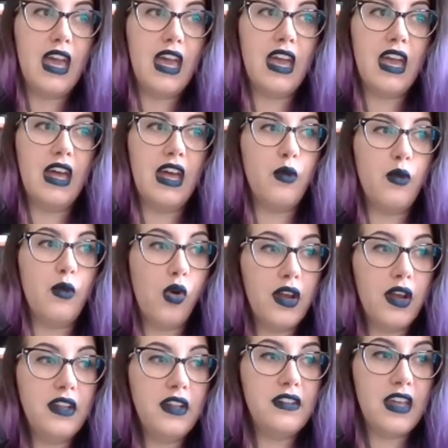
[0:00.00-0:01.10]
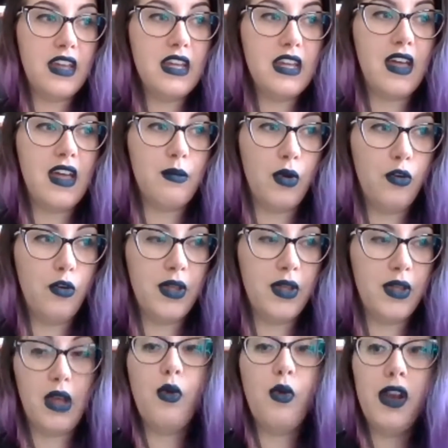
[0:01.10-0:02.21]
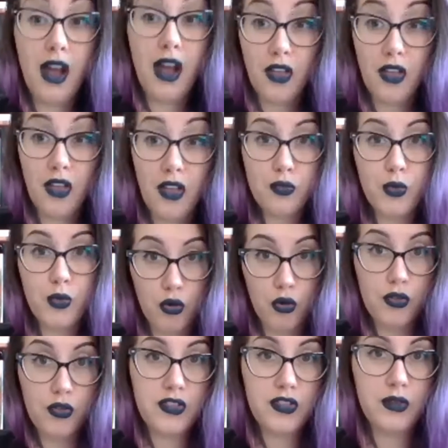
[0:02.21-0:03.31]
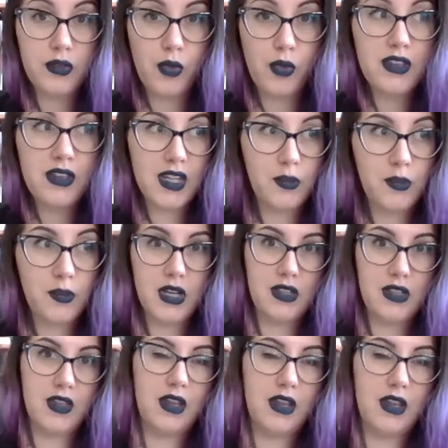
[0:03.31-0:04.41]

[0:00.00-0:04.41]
And I wanted to take that moment, and I wanted other girls and women to experience it.